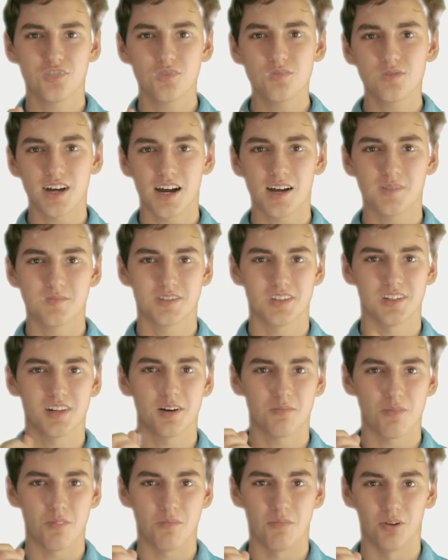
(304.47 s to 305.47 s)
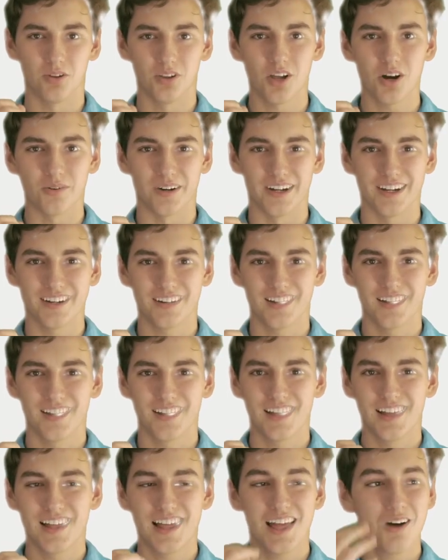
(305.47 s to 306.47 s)
2 times the number below it,
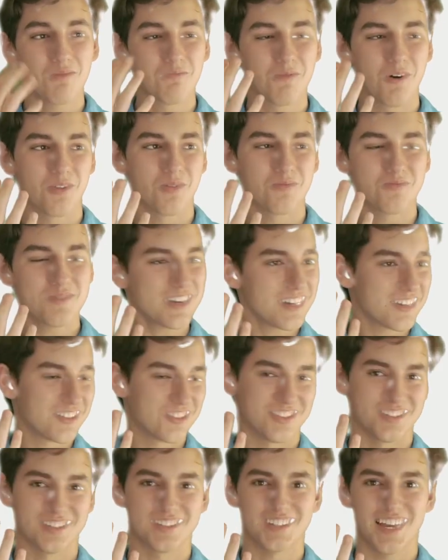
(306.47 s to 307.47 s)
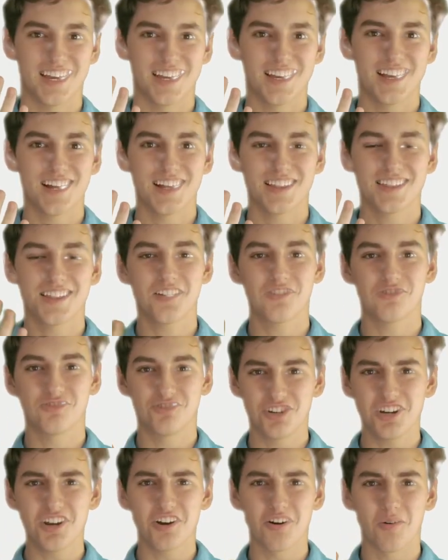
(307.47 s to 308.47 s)
well then we can just say that
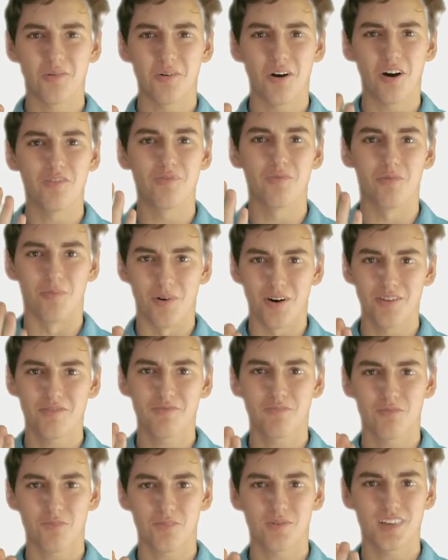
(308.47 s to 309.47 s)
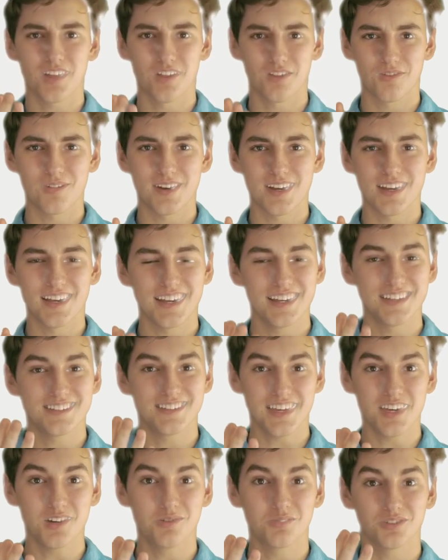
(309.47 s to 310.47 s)
GO of 143
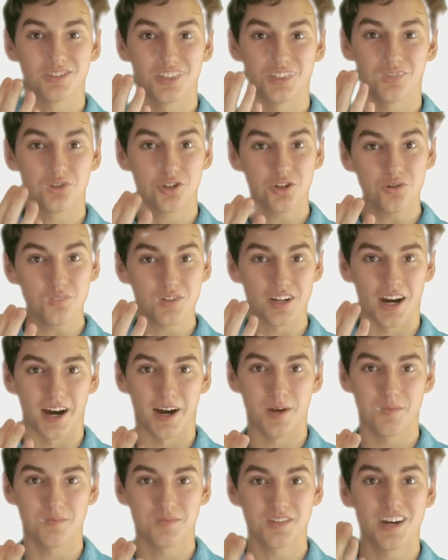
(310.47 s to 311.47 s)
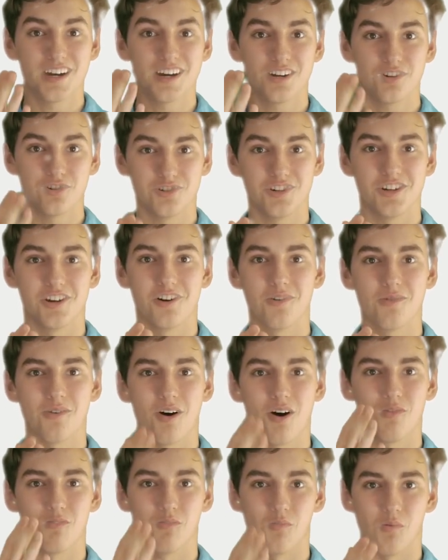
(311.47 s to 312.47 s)
is equal to 2 times GO
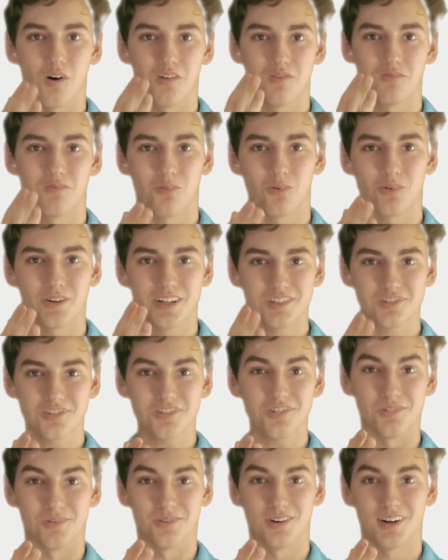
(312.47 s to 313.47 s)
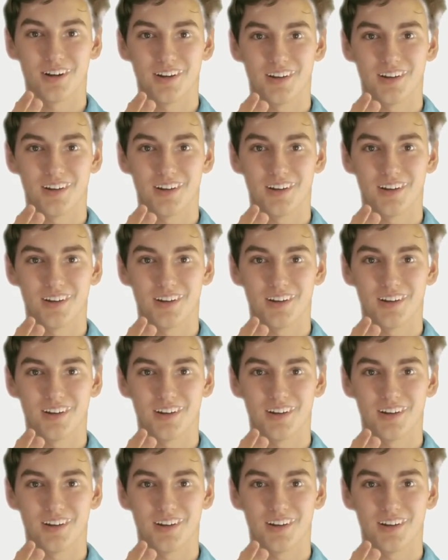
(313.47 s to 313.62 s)
of 142.